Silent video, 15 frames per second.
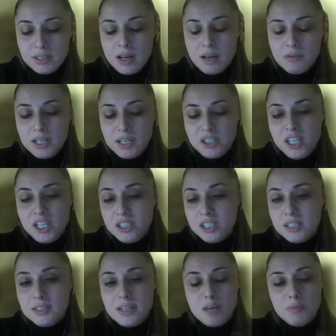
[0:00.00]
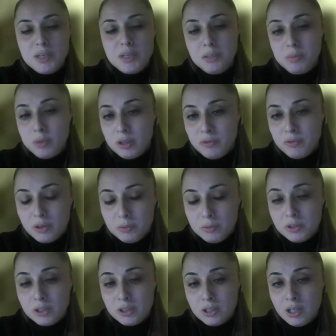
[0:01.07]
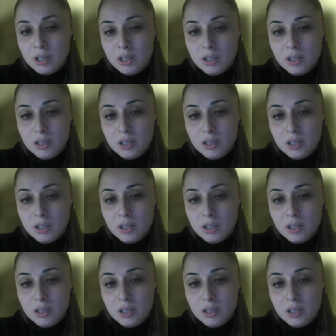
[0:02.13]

and how they change in time, and it performs